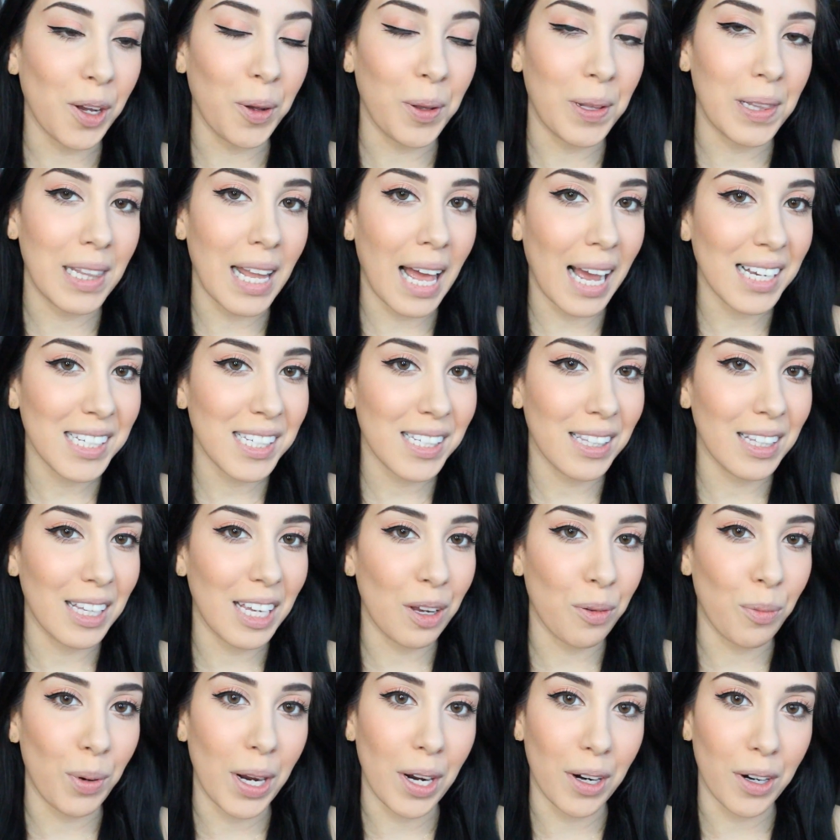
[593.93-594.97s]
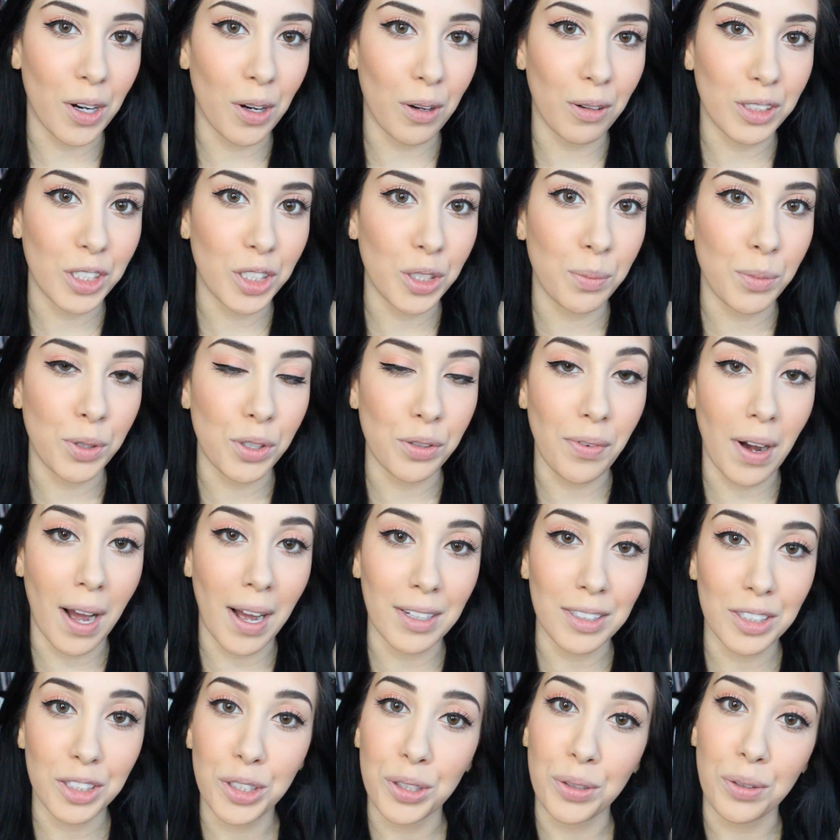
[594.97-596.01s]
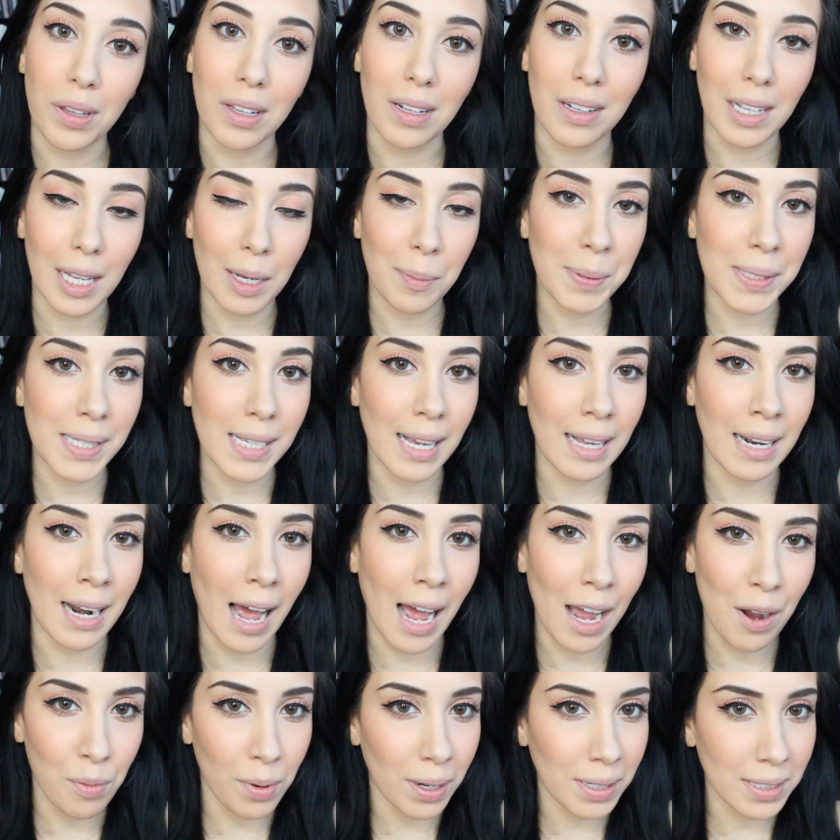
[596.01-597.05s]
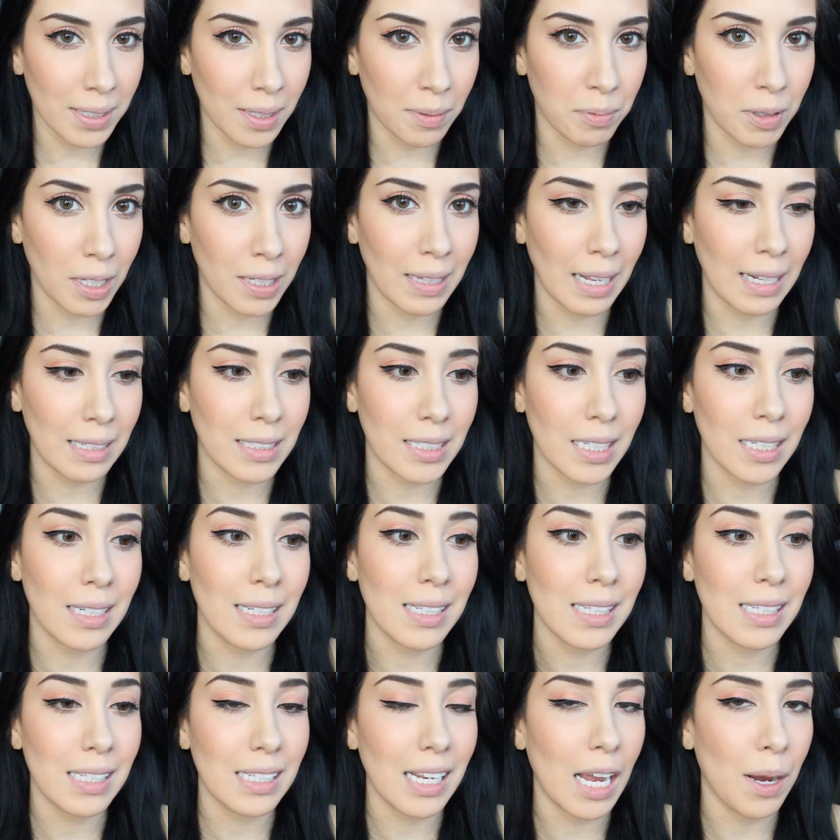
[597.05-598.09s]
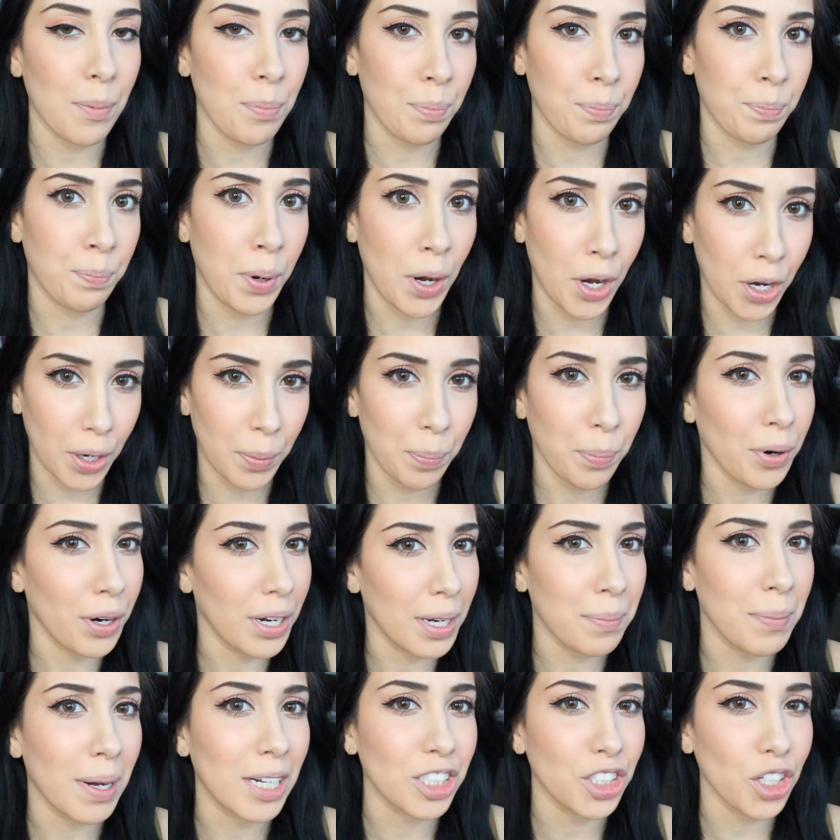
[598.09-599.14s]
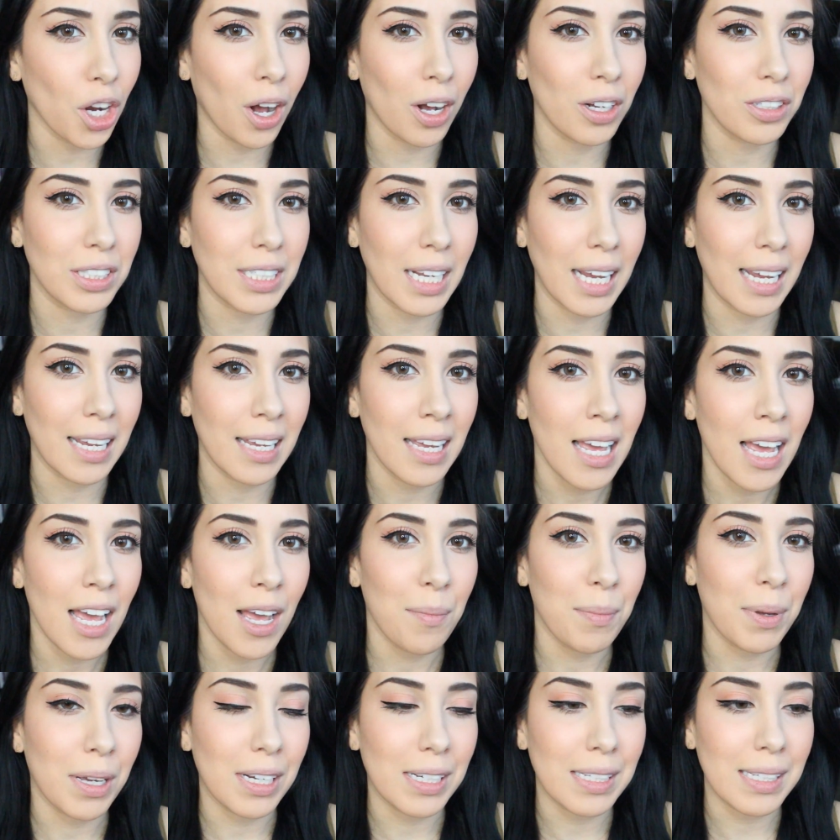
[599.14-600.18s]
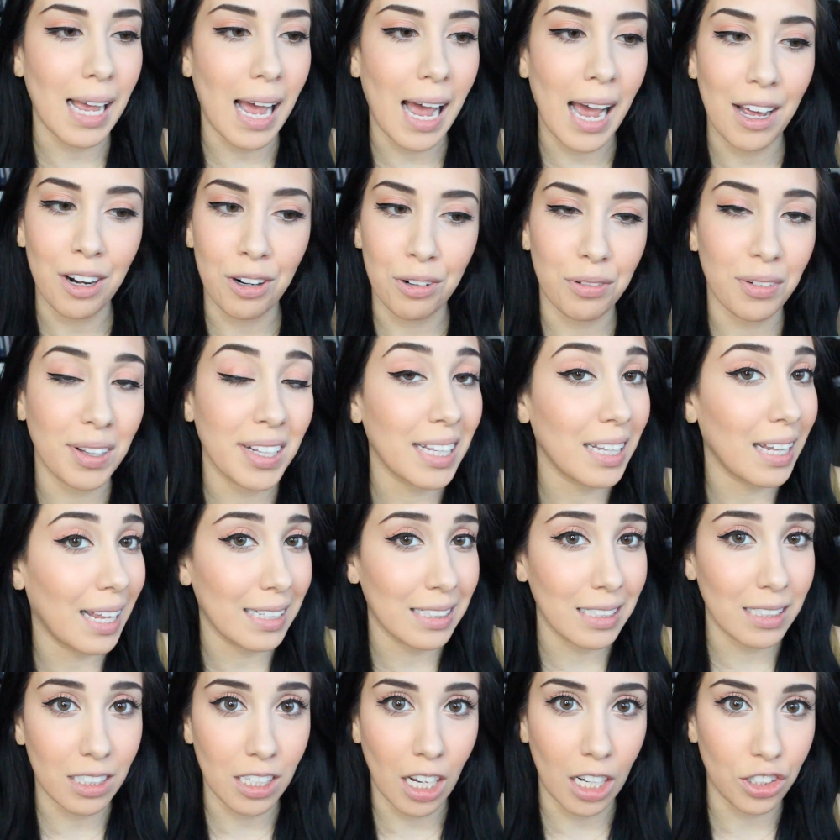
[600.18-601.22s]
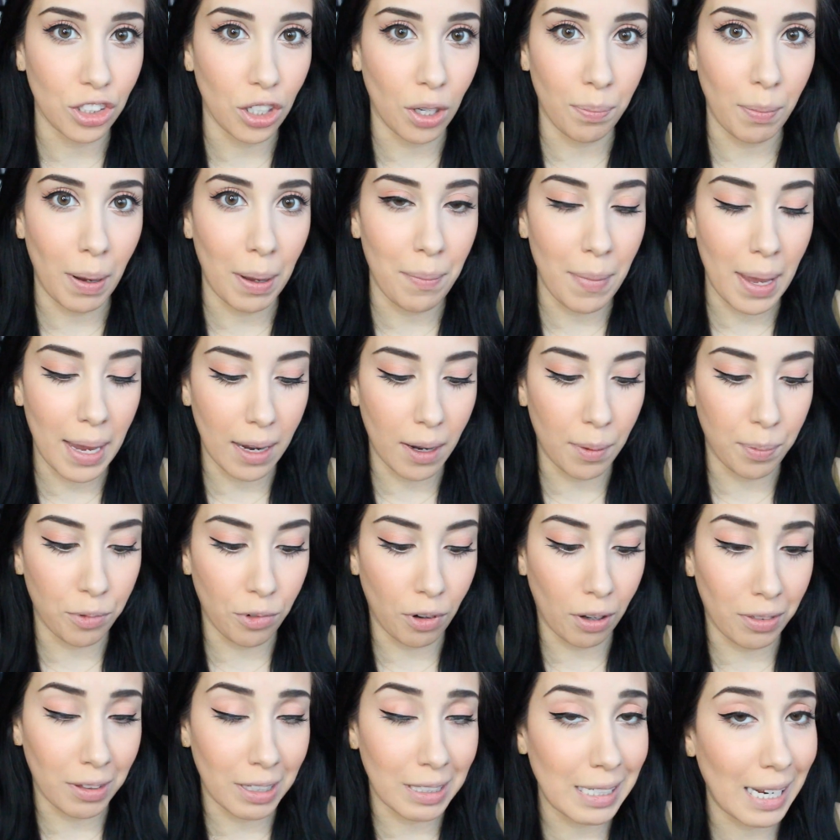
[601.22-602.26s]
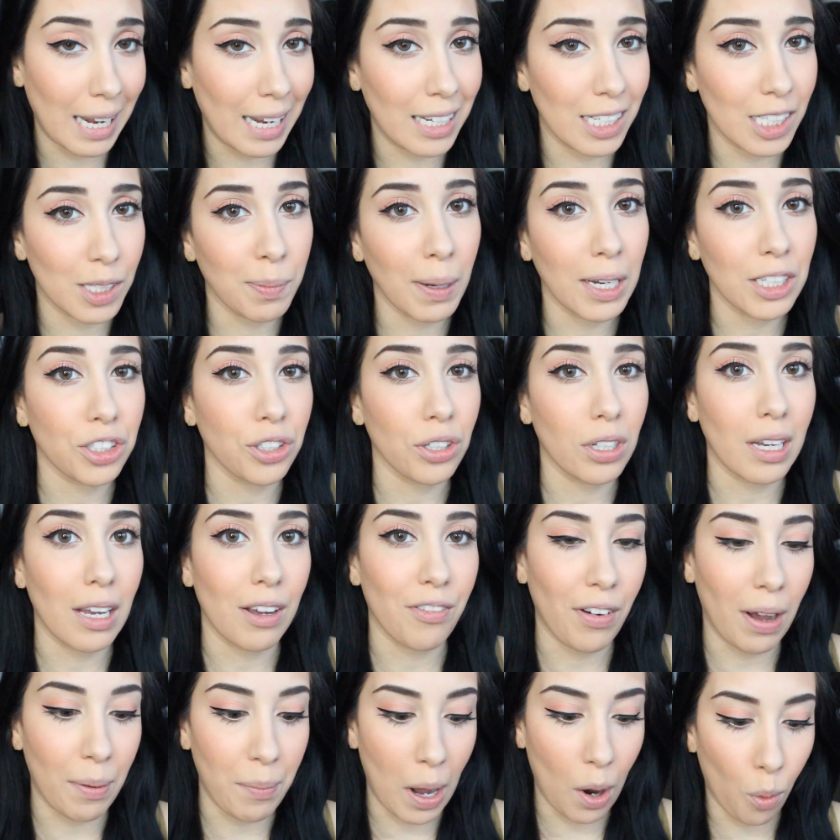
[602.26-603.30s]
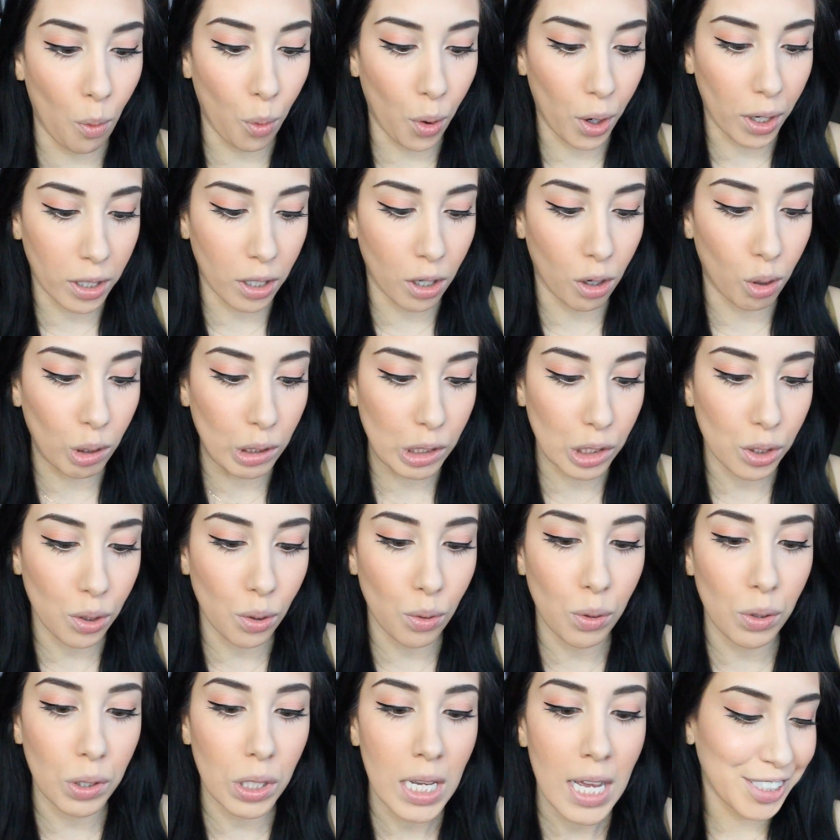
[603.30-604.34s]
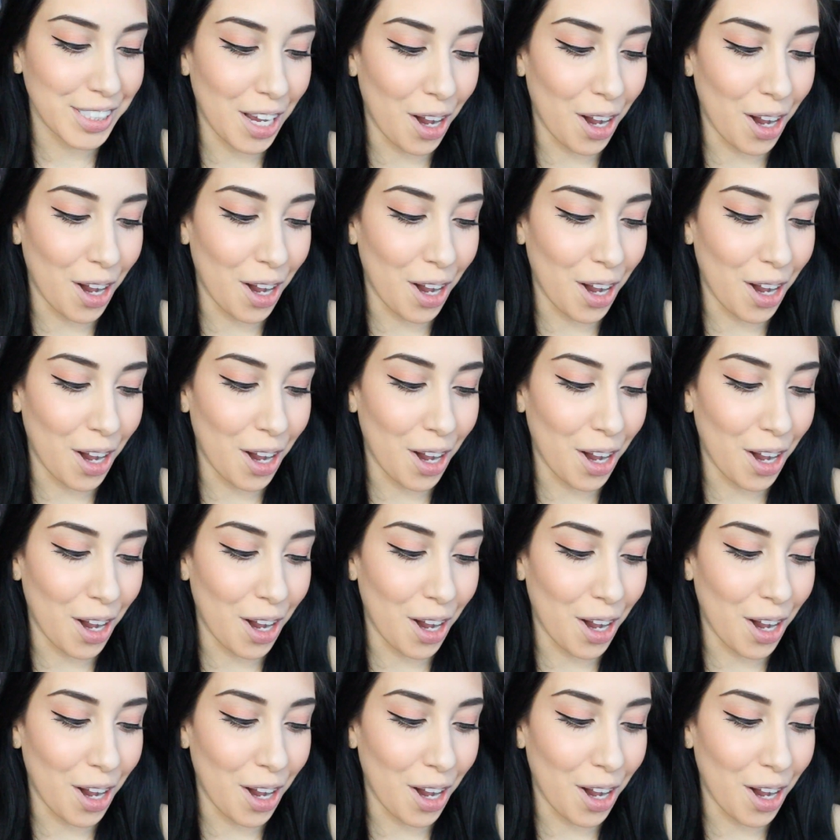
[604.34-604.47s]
So lastly, we are going to move on to the lips, and I want something that's gonna stay put pretty much all day because I don't really like to touch up my makeup throughout the day, especially if at work or school.